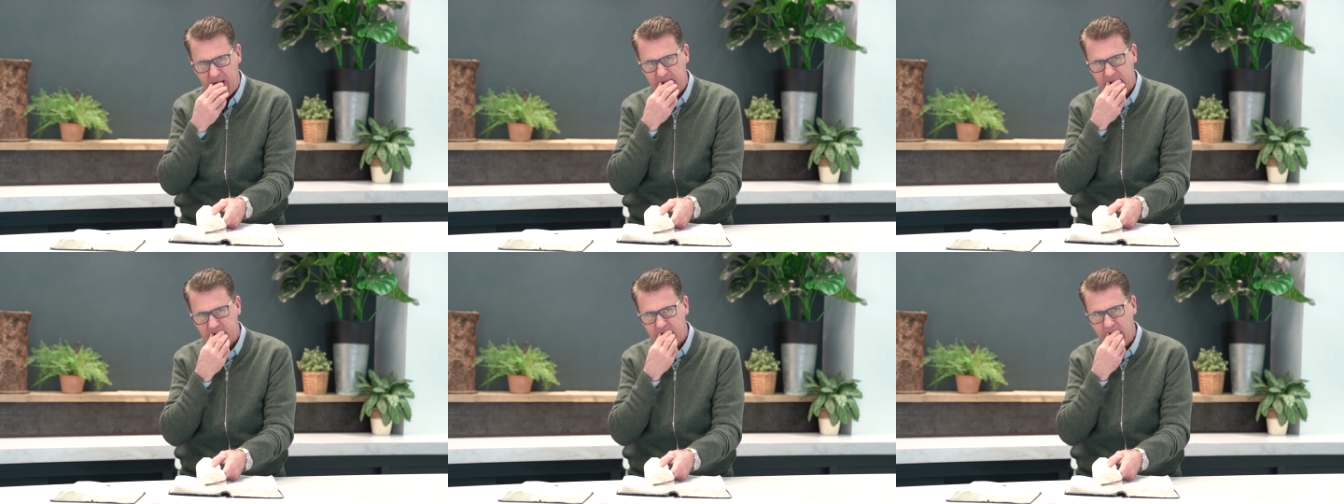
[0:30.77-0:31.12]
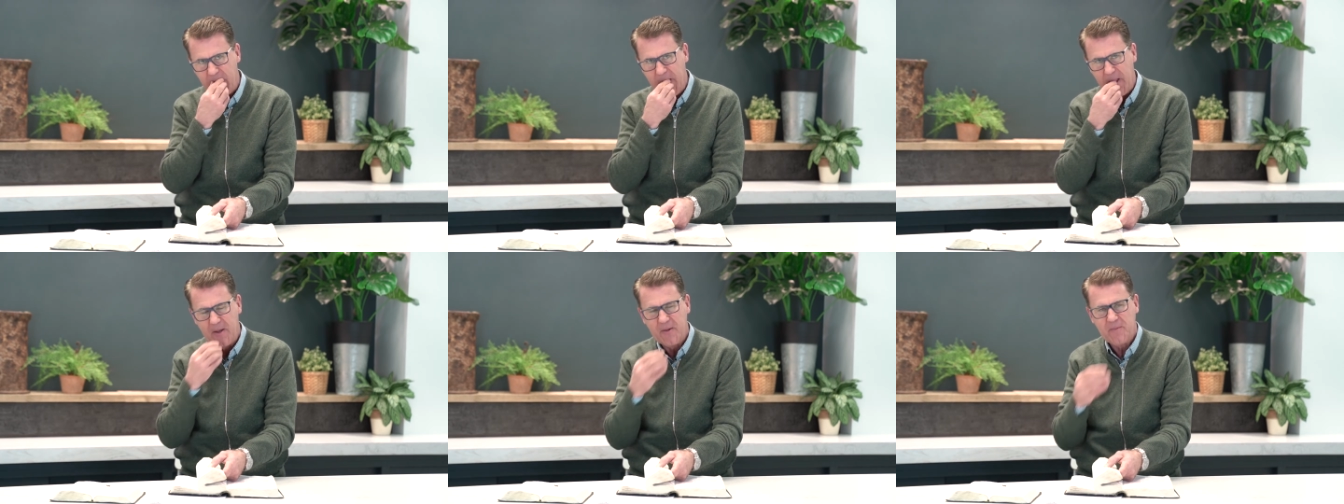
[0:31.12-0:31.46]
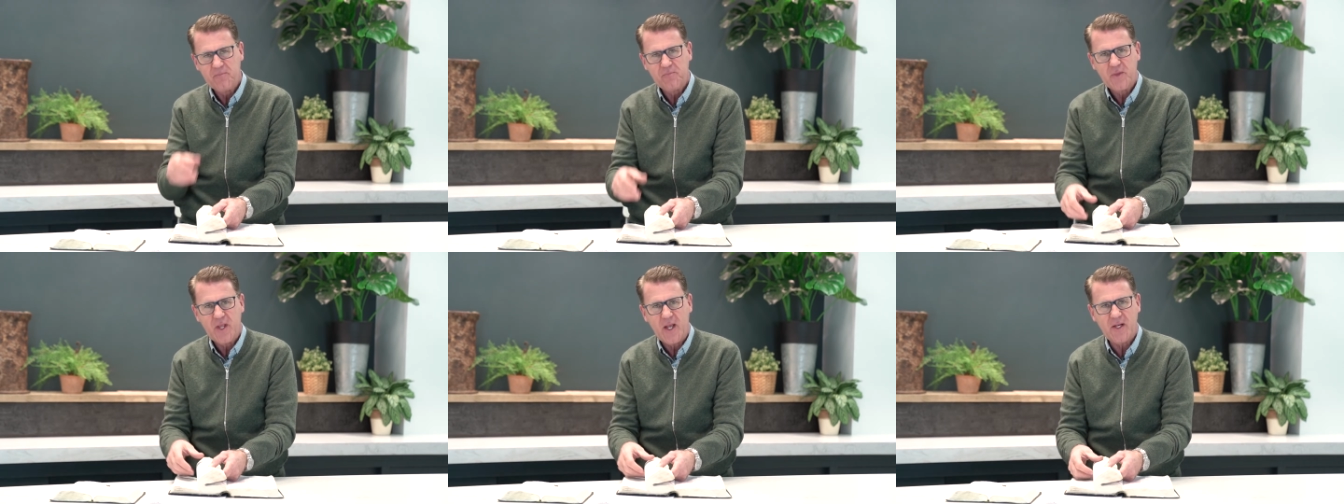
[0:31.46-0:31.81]
8
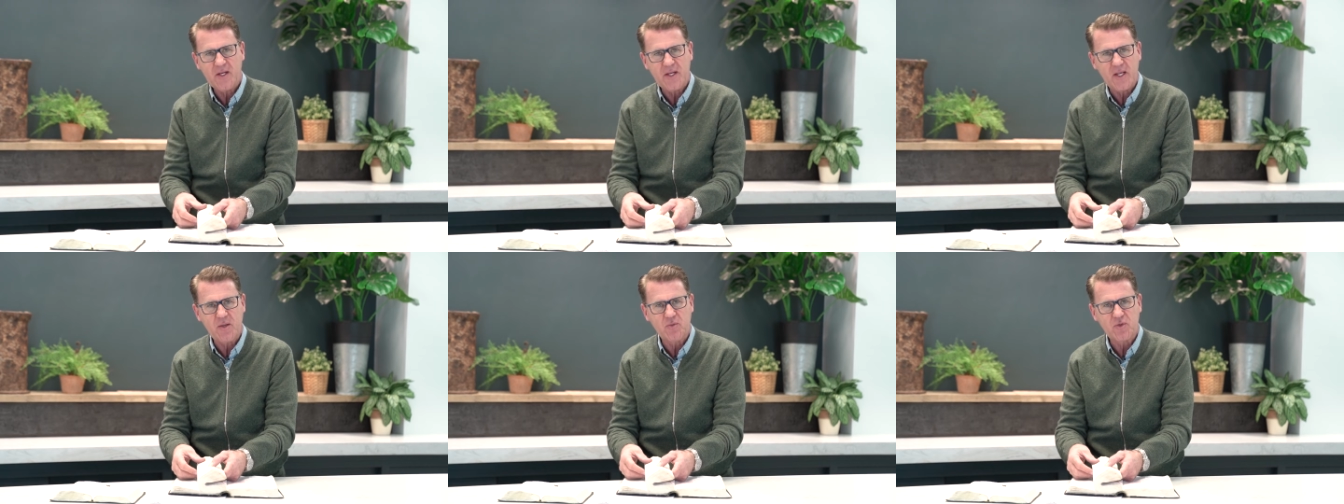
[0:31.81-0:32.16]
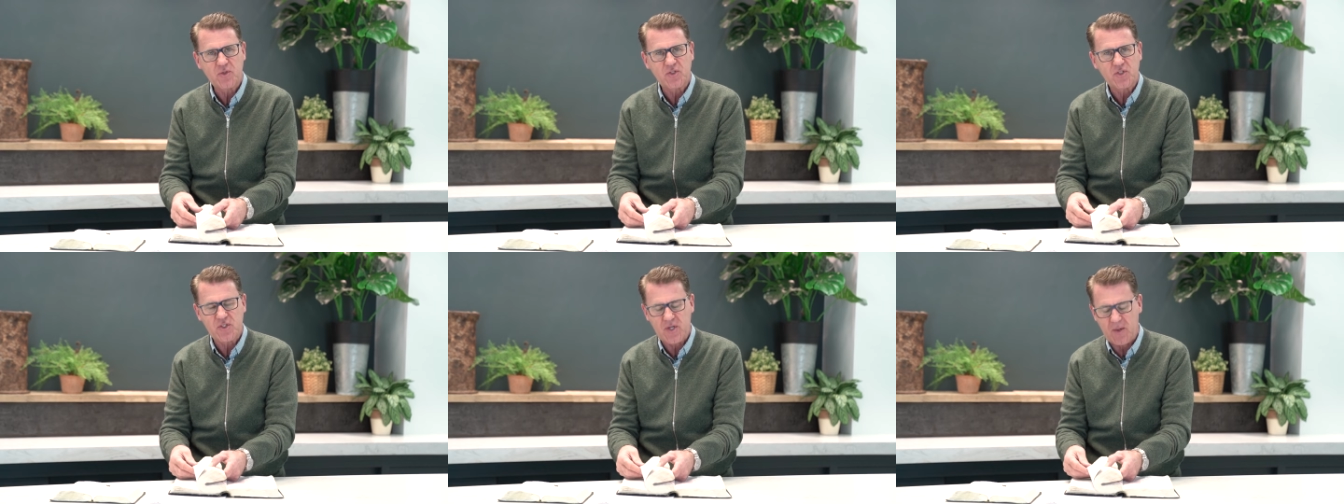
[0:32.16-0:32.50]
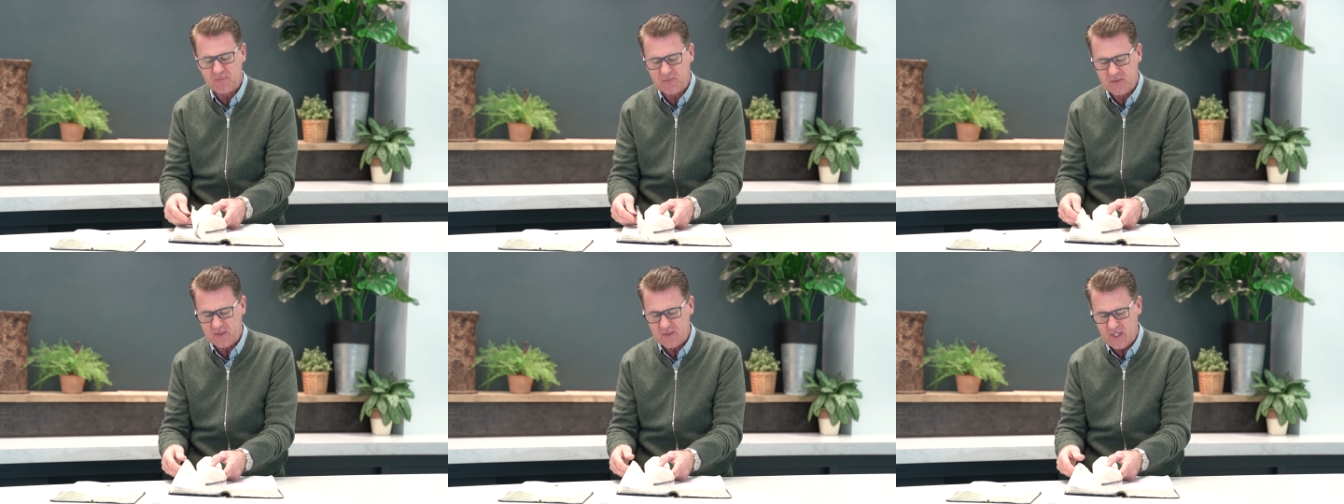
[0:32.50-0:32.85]
and Hebrews
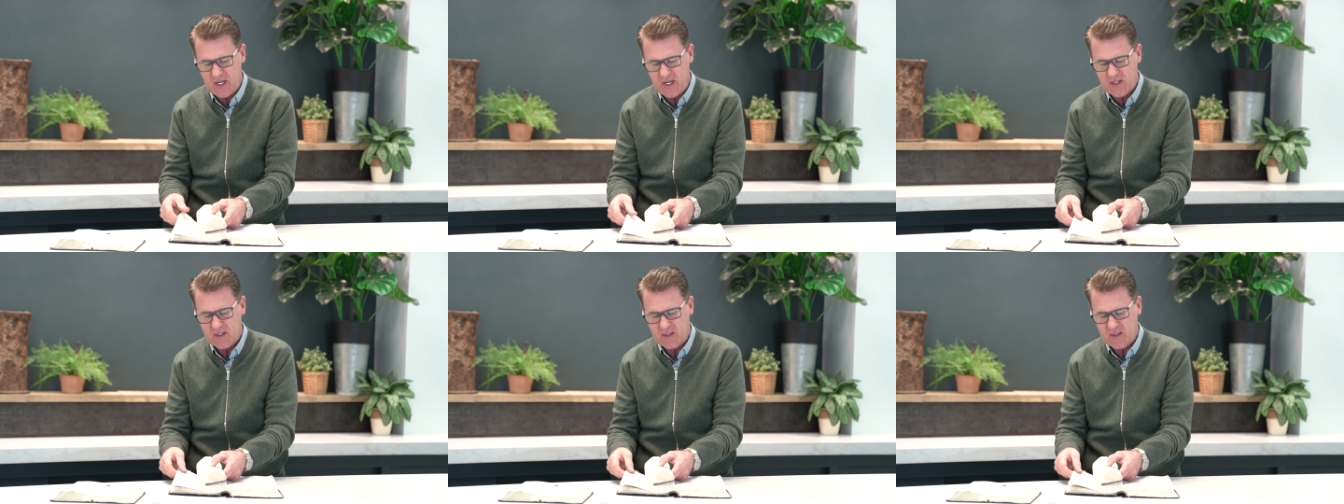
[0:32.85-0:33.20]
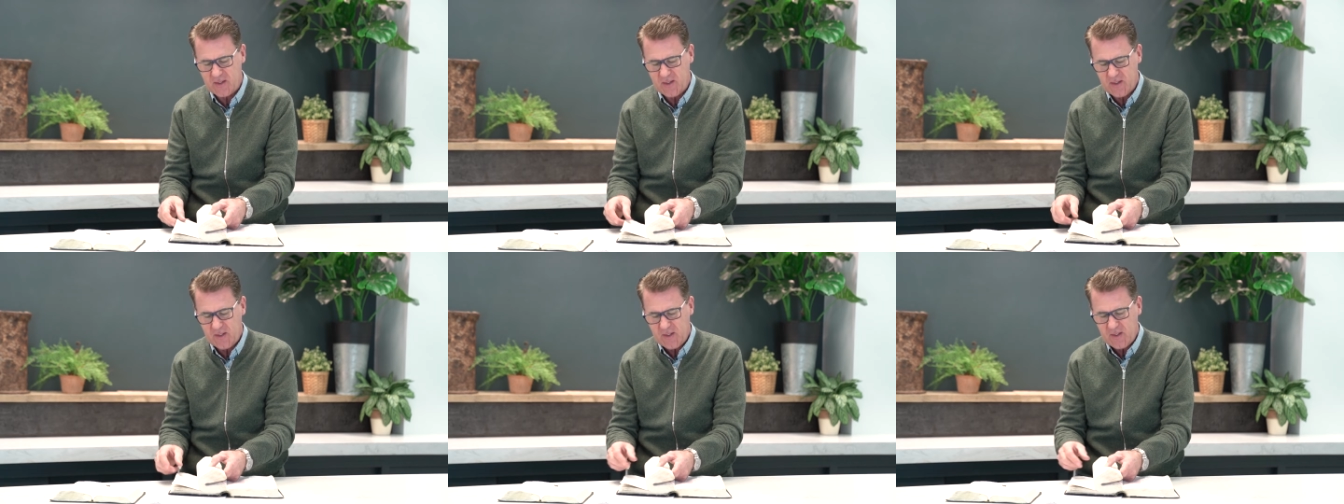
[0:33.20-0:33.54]
chapter 10,